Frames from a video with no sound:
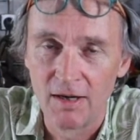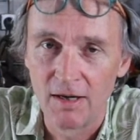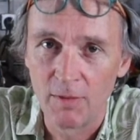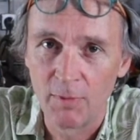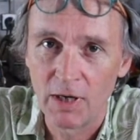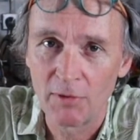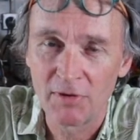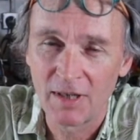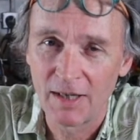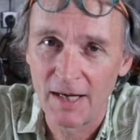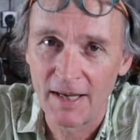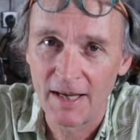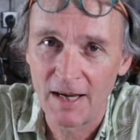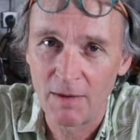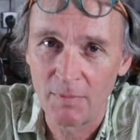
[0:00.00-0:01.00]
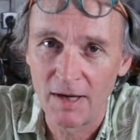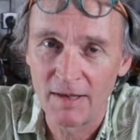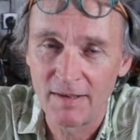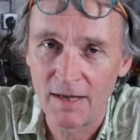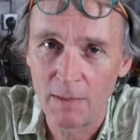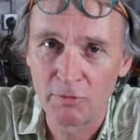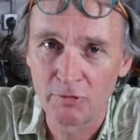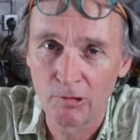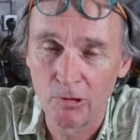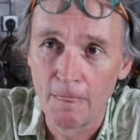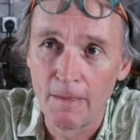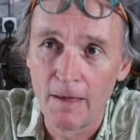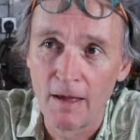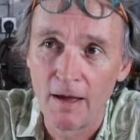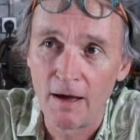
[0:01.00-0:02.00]
and when I was cleaning out my tape drawer
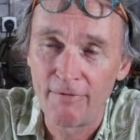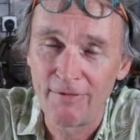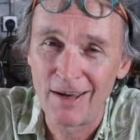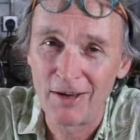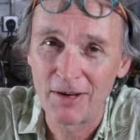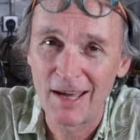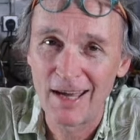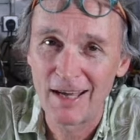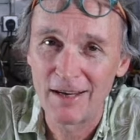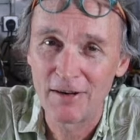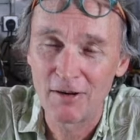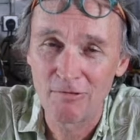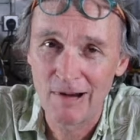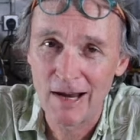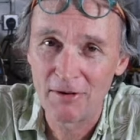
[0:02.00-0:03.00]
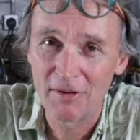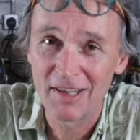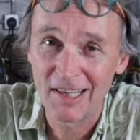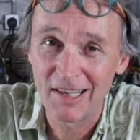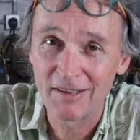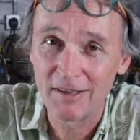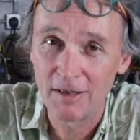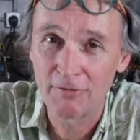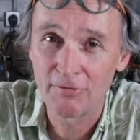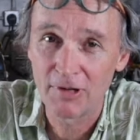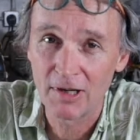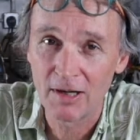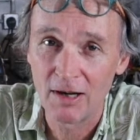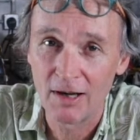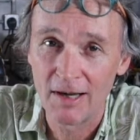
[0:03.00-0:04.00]
I found I had around 60 different
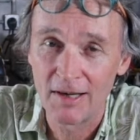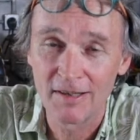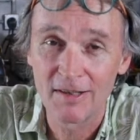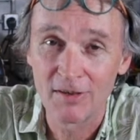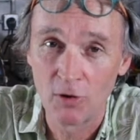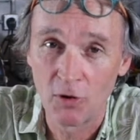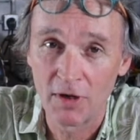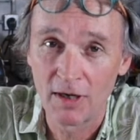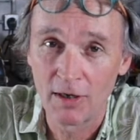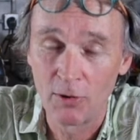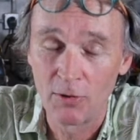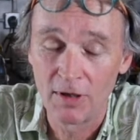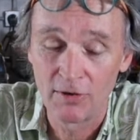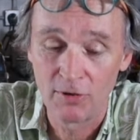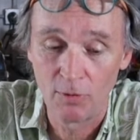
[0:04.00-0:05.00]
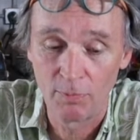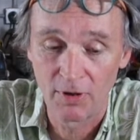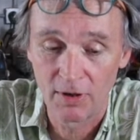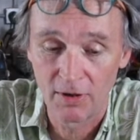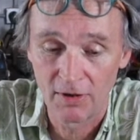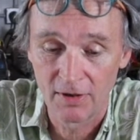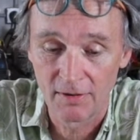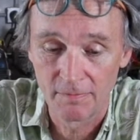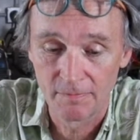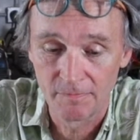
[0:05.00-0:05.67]
kinds, not including duplicates.